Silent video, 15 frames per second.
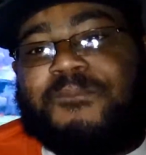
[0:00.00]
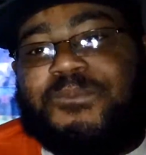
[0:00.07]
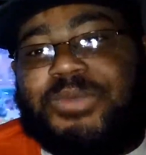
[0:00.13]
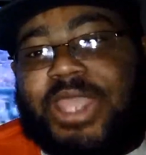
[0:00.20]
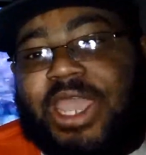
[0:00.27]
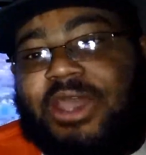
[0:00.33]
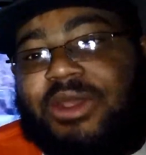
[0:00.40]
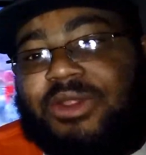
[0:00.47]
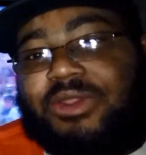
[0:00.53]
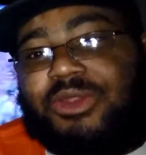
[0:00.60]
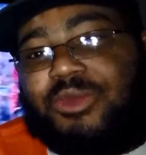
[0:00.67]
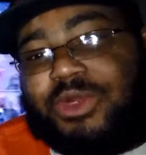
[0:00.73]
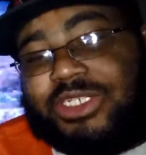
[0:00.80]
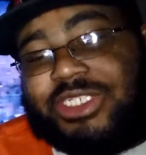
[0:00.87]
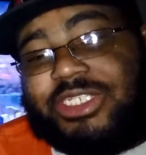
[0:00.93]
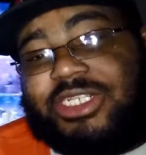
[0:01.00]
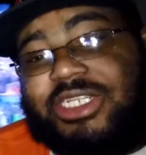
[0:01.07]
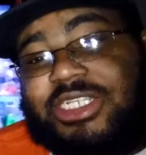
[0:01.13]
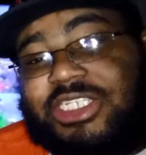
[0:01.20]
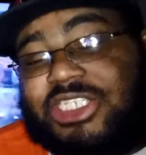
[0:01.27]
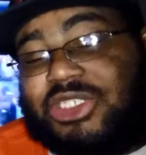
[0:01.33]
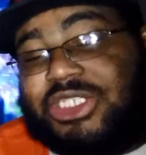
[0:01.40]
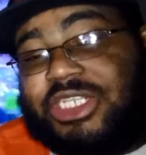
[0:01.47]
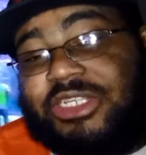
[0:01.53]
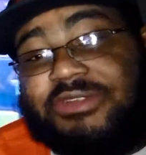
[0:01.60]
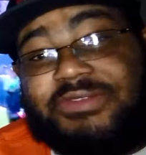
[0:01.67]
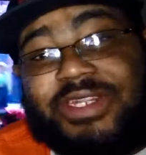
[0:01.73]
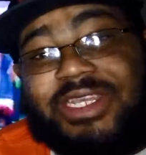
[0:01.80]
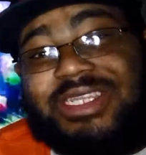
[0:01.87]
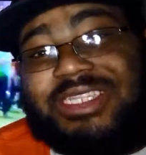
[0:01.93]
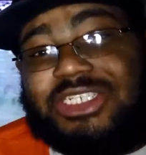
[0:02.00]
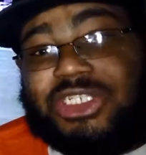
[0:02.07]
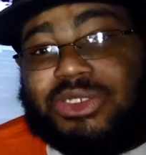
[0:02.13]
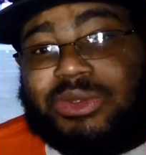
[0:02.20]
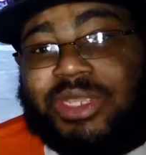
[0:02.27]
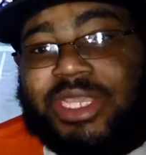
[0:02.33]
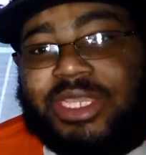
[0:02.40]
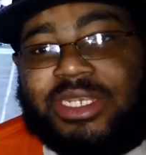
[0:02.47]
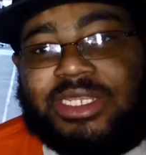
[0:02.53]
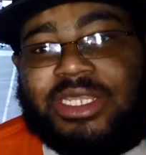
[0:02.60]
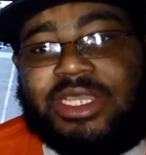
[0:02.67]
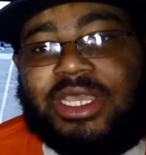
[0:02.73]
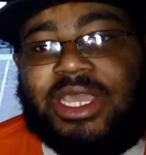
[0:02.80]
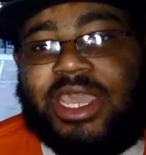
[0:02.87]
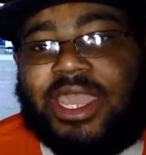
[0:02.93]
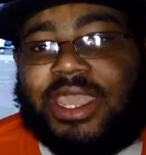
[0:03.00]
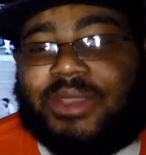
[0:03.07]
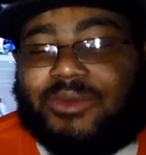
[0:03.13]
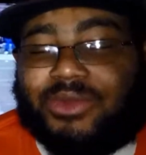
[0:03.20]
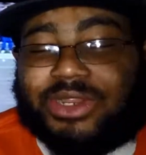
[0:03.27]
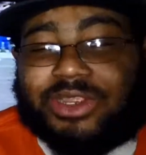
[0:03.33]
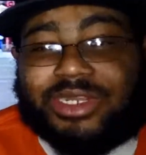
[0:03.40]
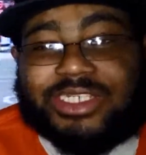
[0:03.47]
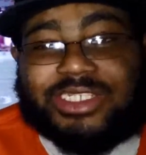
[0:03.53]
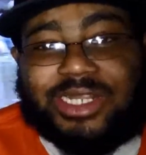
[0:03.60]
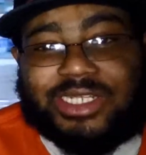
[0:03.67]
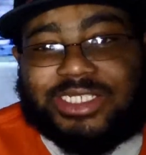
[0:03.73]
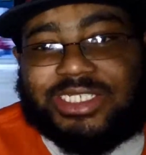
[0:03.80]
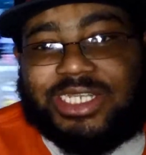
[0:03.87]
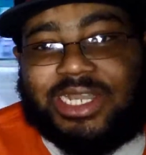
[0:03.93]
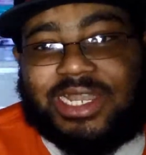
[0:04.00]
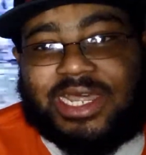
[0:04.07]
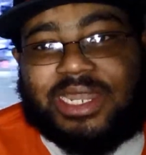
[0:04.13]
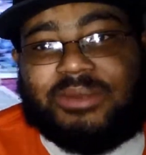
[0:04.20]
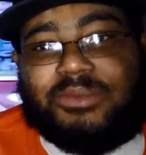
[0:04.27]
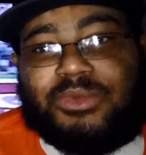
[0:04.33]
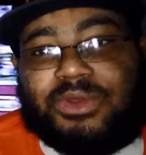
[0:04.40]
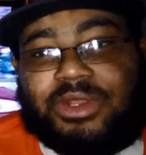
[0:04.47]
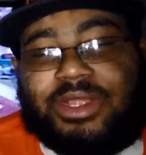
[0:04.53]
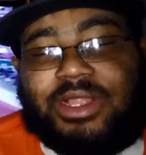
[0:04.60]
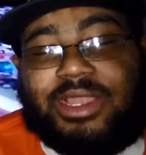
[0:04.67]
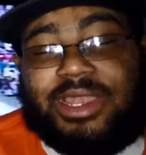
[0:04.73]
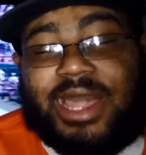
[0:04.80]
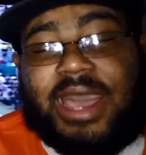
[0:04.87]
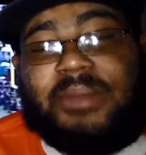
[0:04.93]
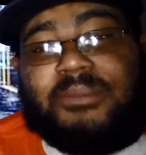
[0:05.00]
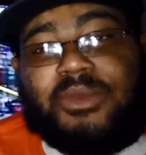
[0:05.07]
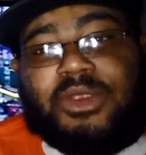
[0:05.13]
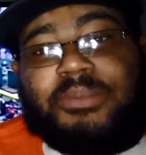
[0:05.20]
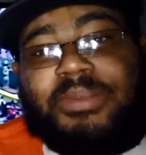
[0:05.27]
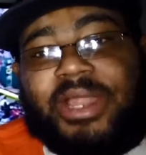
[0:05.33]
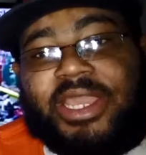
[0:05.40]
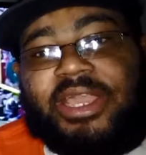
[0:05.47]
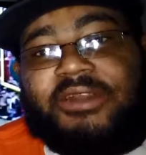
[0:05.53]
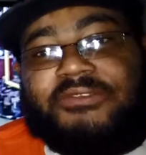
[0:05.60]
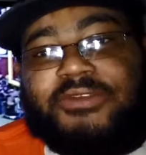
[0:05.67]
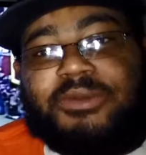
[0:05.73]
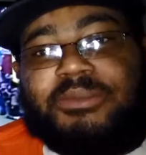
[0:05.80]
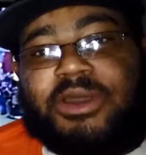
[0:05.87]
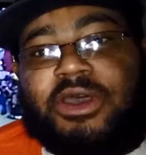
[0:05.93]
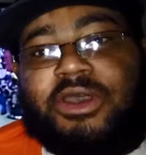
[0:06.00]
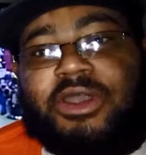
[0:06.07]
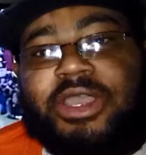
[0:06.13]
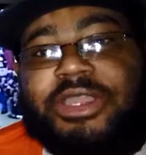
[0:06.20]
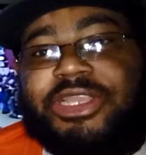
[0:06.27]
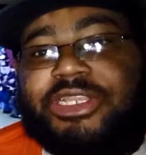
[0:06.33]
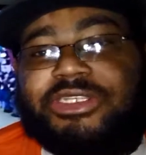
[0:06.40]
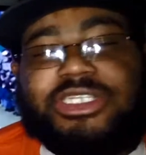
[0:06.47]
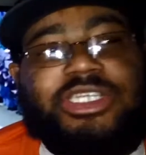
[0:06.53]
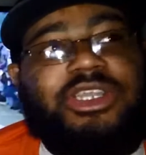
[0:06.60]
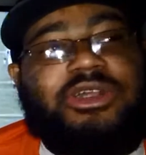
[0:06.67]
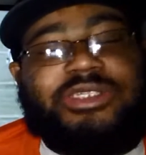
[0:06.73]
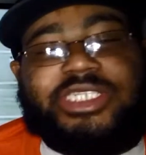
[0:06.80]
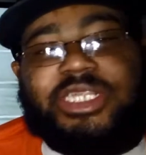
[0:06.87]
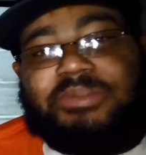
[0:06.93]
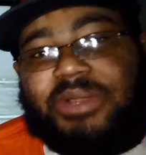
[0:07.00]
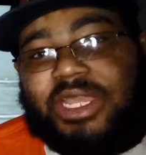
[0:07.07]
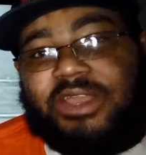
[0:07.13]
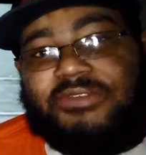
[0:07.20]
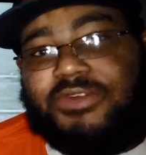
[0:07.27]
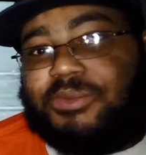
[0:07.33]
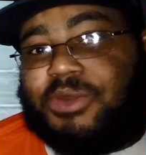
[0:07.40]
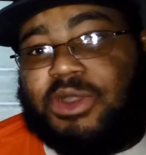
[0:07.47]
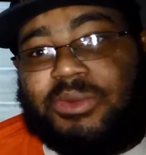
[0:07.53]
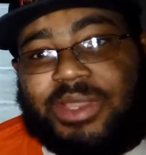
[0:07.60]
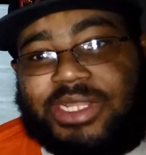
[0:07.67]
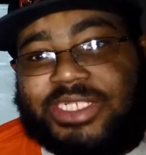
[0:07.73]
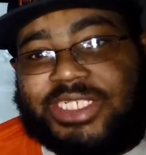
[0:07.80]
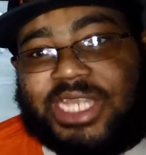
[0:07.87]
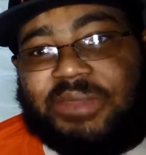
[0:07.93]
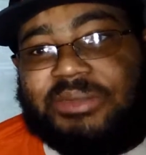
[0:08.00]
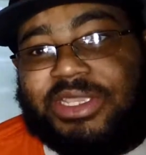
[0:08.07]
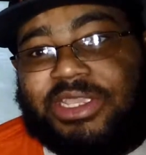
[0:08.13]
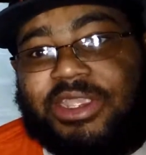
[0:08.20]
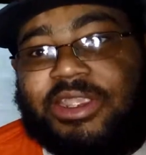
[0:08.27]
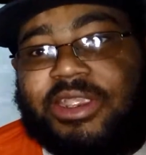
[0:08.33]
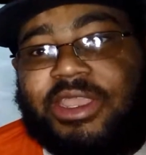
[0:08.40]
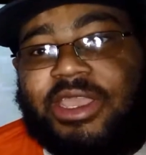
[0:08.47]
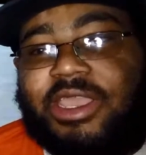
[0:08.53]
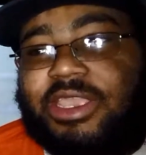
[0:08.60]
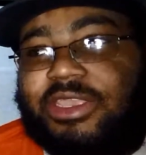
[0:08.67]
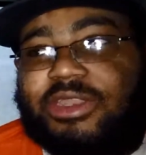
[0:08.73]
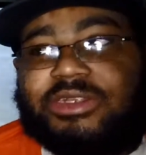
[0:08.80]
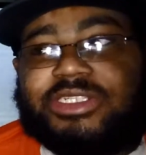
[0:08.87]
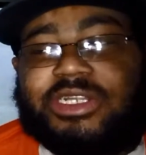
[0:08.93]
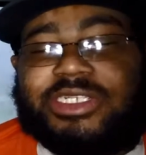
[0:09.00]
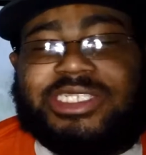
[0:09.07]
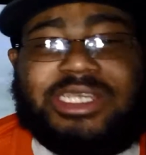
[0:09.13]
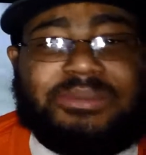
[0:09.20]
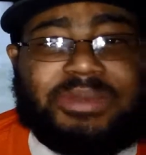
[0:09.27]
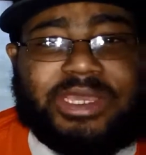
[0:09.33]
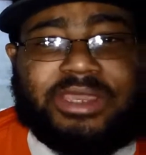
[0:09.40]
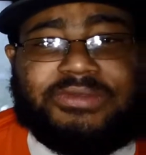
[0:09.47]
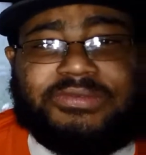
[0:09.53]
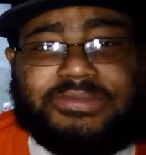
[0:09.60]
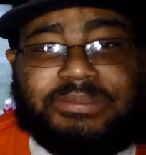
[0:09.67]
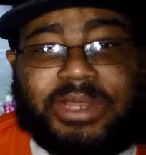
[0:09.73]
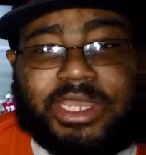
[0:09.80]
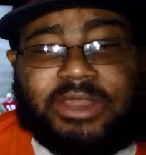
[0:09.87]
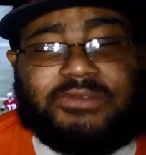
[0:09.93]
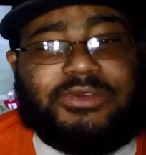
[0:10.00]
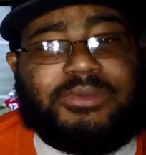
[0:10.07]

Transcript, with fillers: now we're seeing a shift in the trend. We're going to start seeing a lot more playoff football. And usually you don't see playoff football around this time of year. You don't start seeing playoff